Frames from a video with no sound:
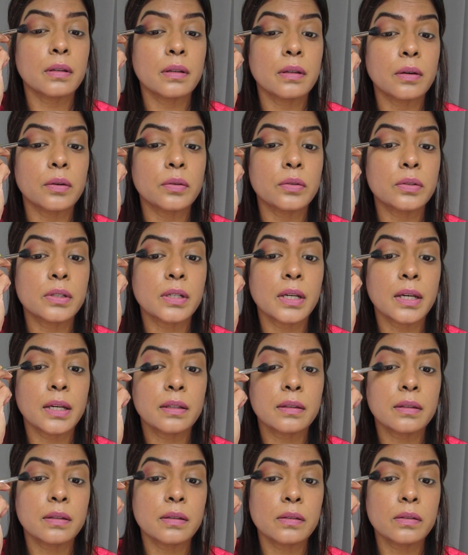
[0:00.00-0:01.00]
Now
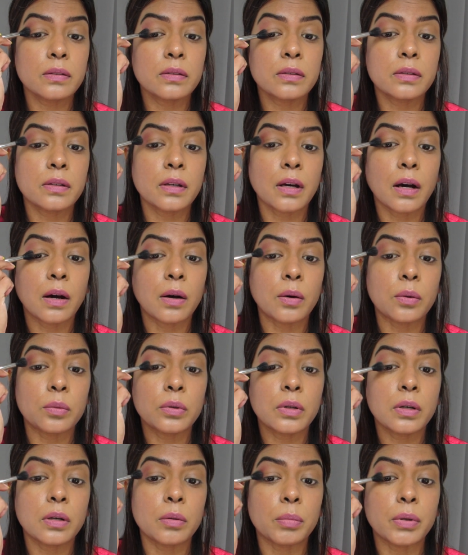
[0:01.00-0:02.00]
take this
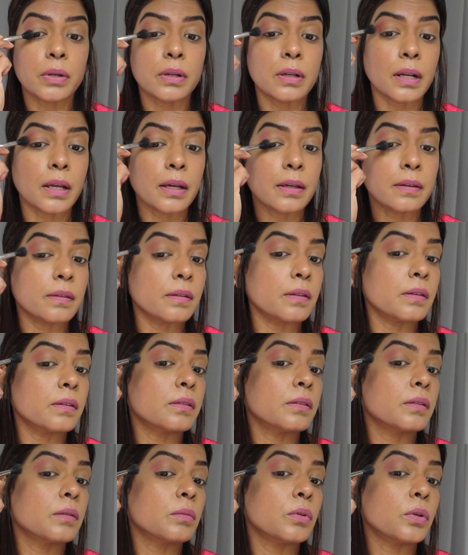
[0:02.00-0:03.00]
down a bit like
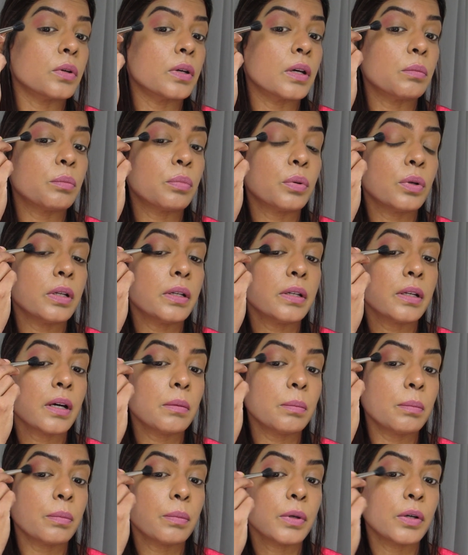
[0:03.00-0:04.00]
this. You can pull it
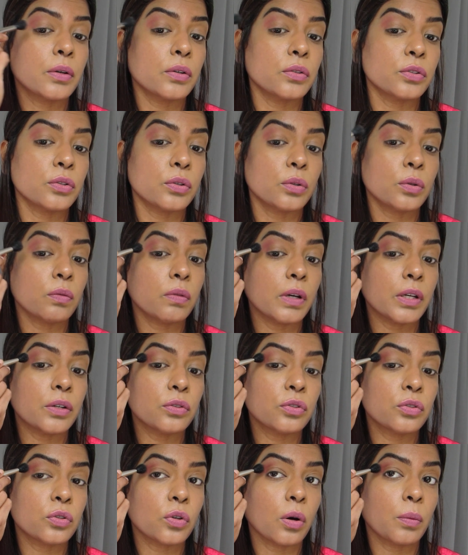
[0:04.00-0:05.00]
up because you know where
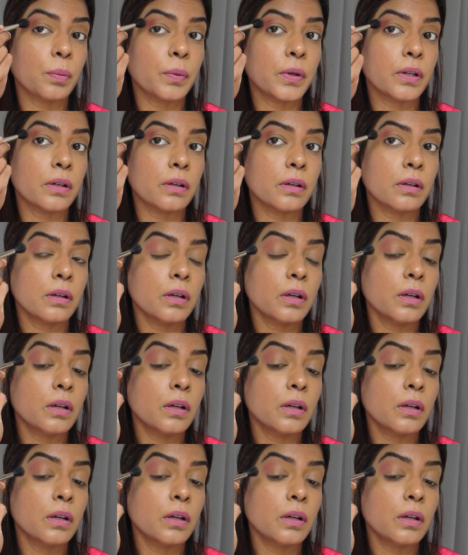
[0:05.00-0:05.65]
to stop here.